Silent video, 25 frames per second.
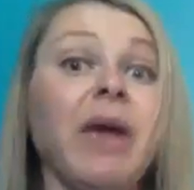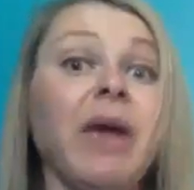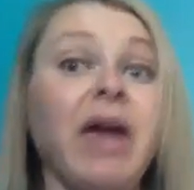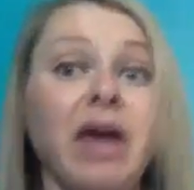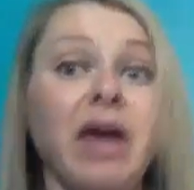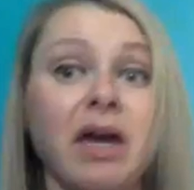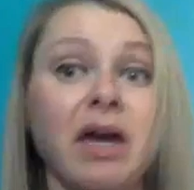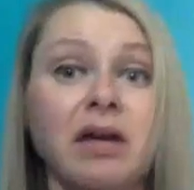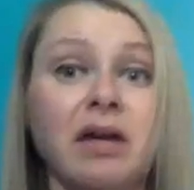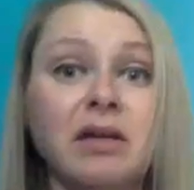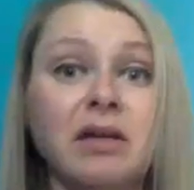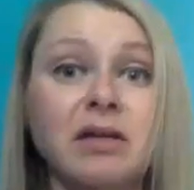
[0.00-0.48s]

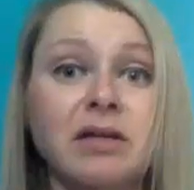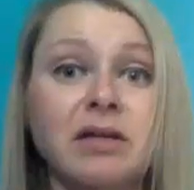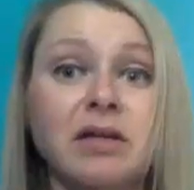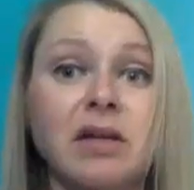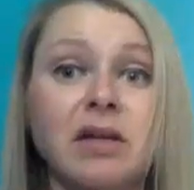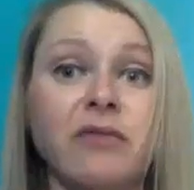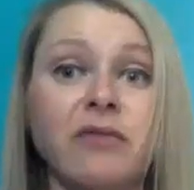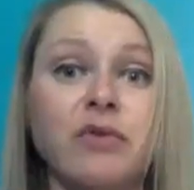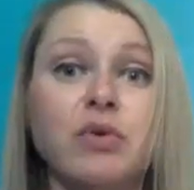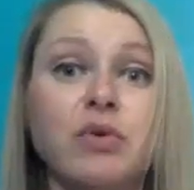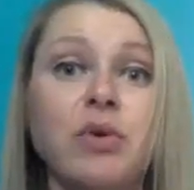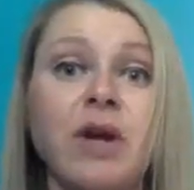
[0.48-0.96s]
Eggs,
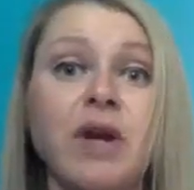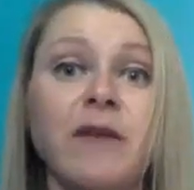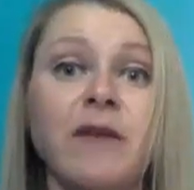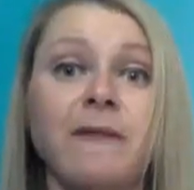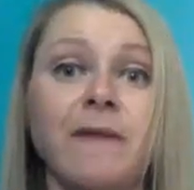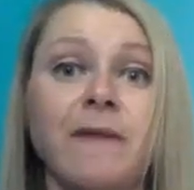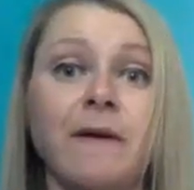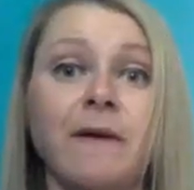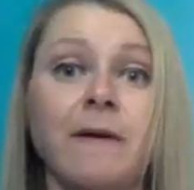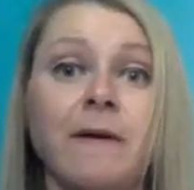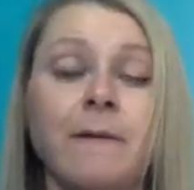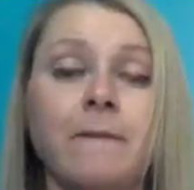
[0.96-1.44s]
if you get
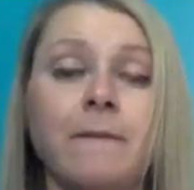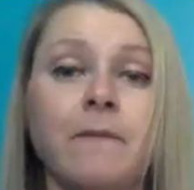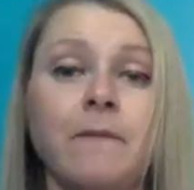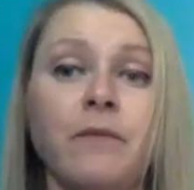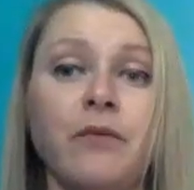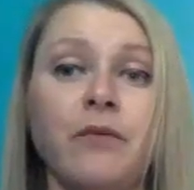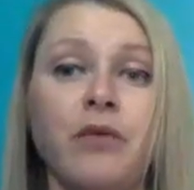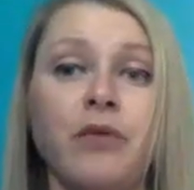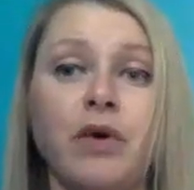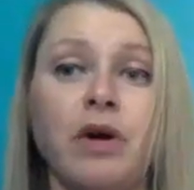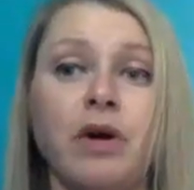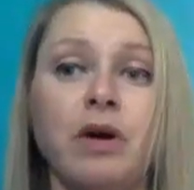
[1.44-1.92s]
them
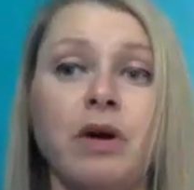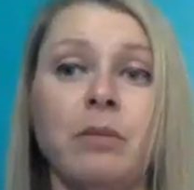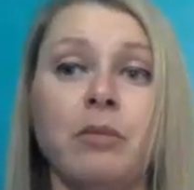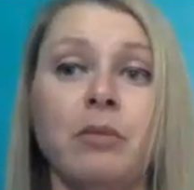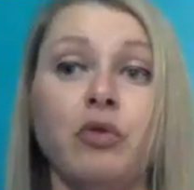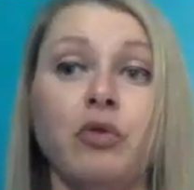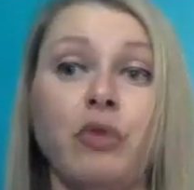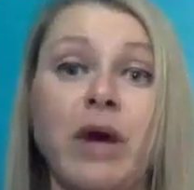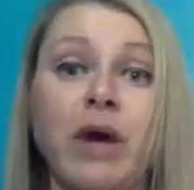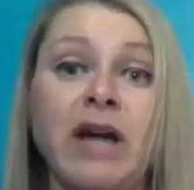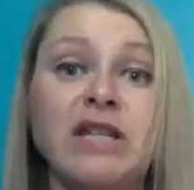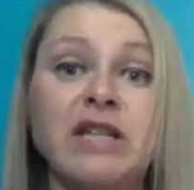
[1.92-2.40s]
from
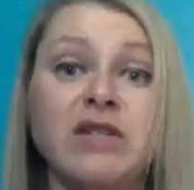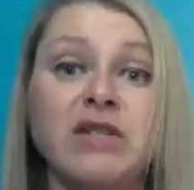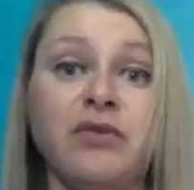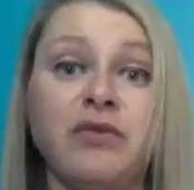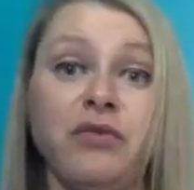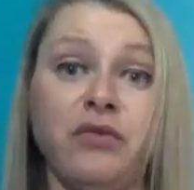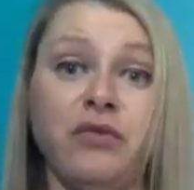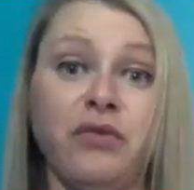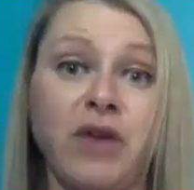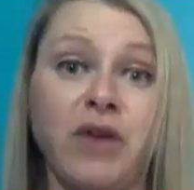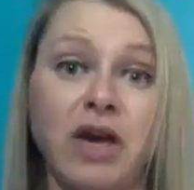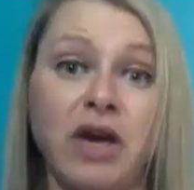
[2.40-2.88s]

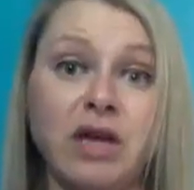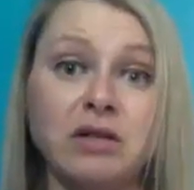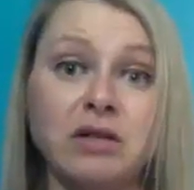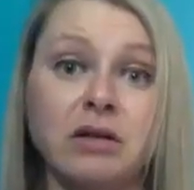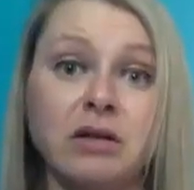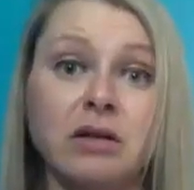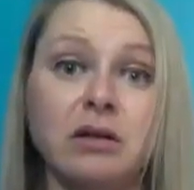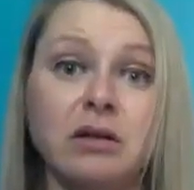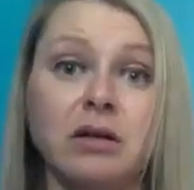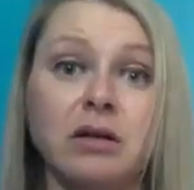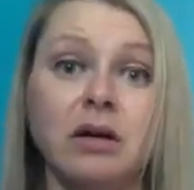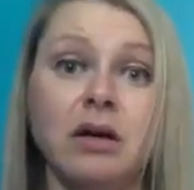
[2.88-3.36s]

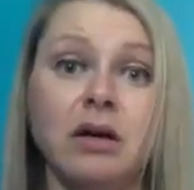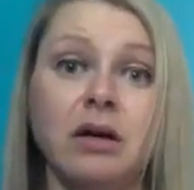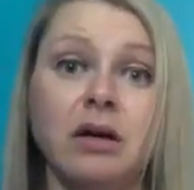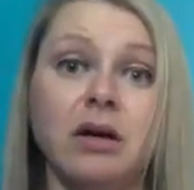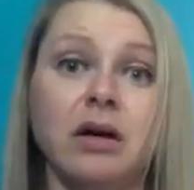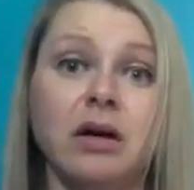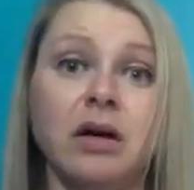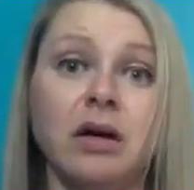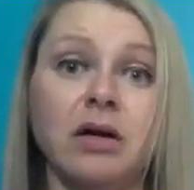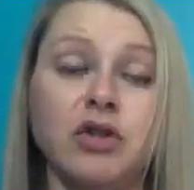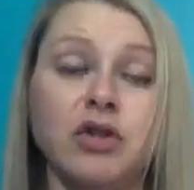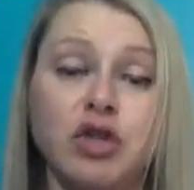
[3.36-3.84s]
grass-fed
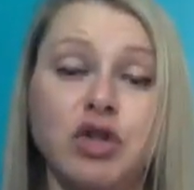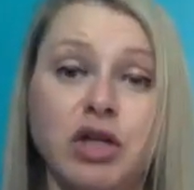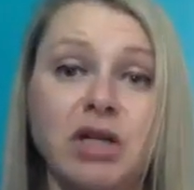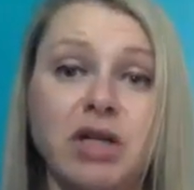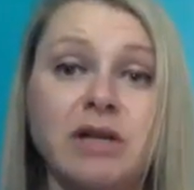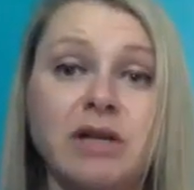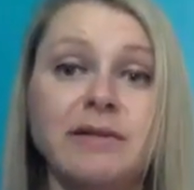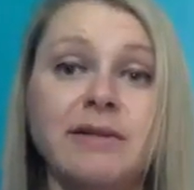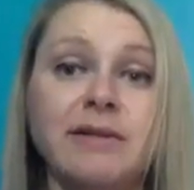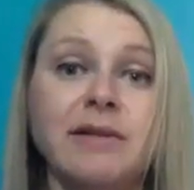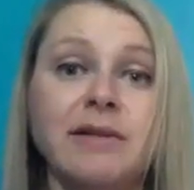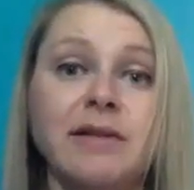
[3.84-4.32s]

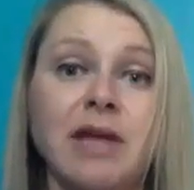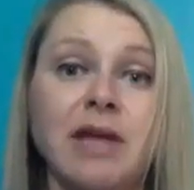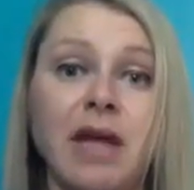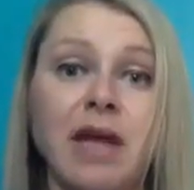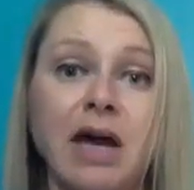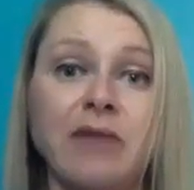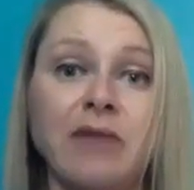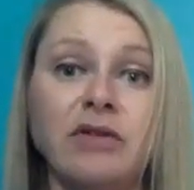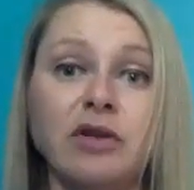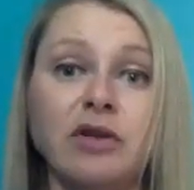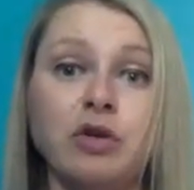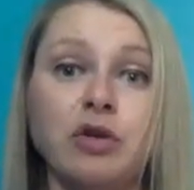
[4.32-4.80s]
chickens, they
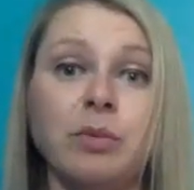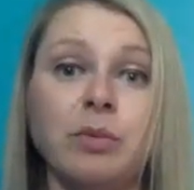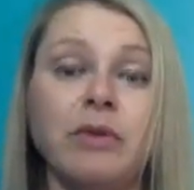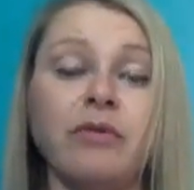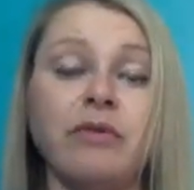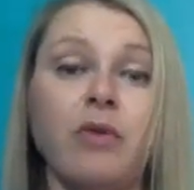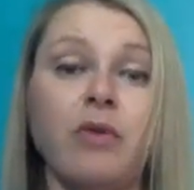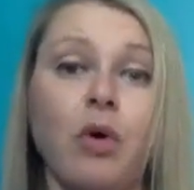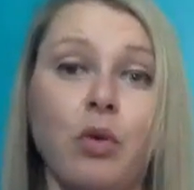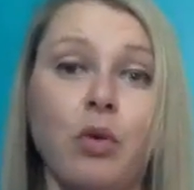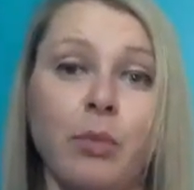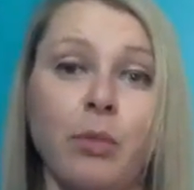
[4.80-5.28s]
have a little bit
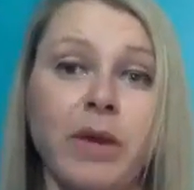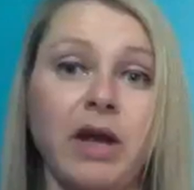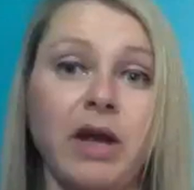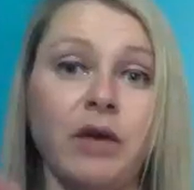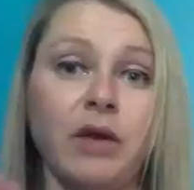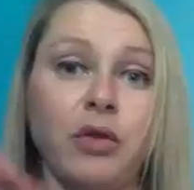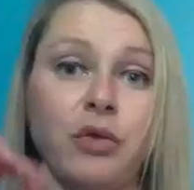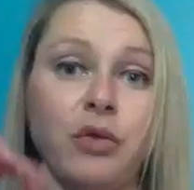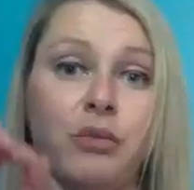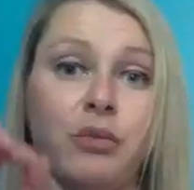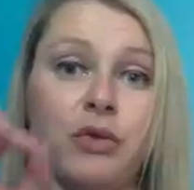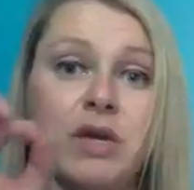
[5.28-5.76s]
of
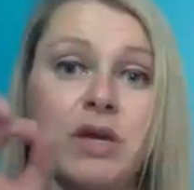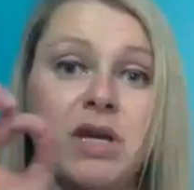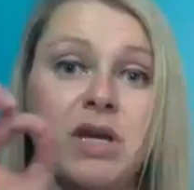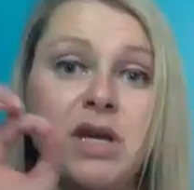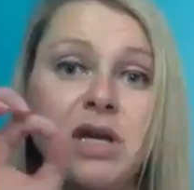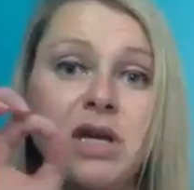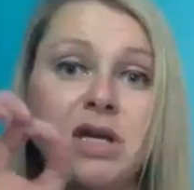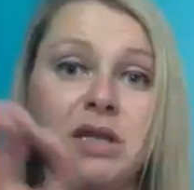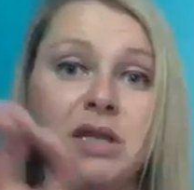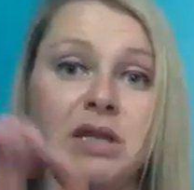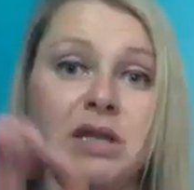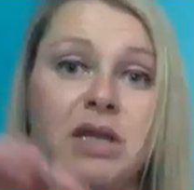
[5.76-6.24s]

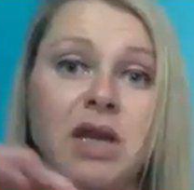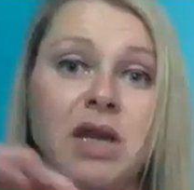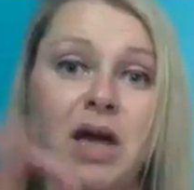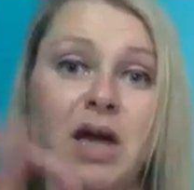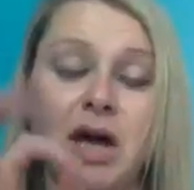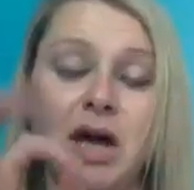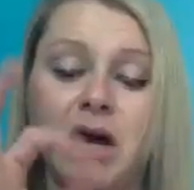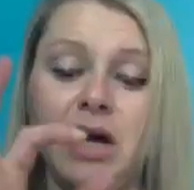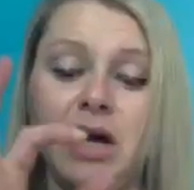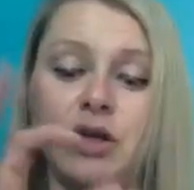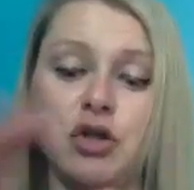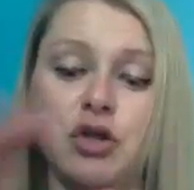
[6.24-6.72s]
omega-3 in the
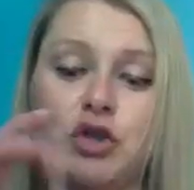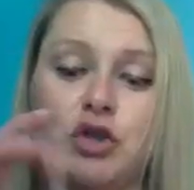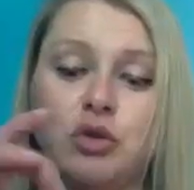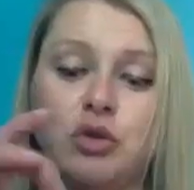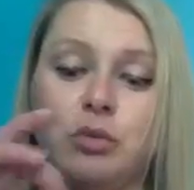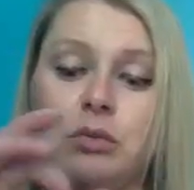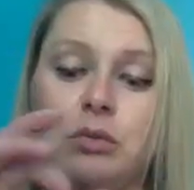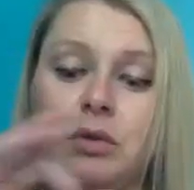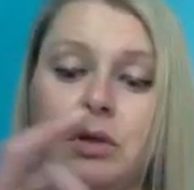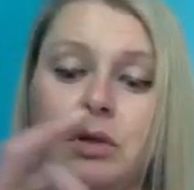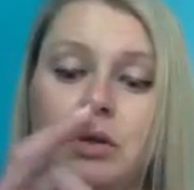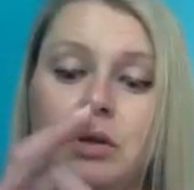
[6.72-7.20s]

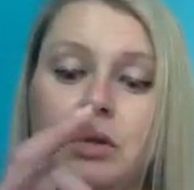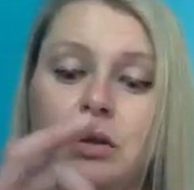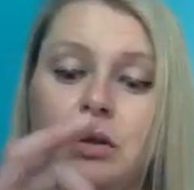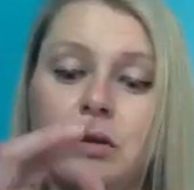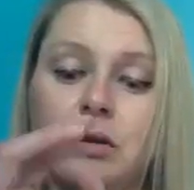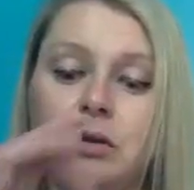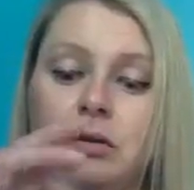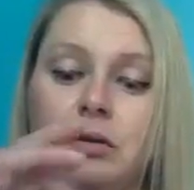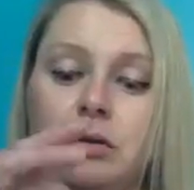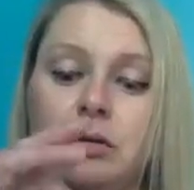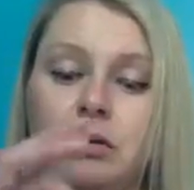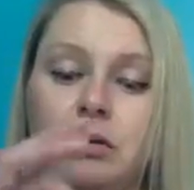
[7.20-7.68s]
actual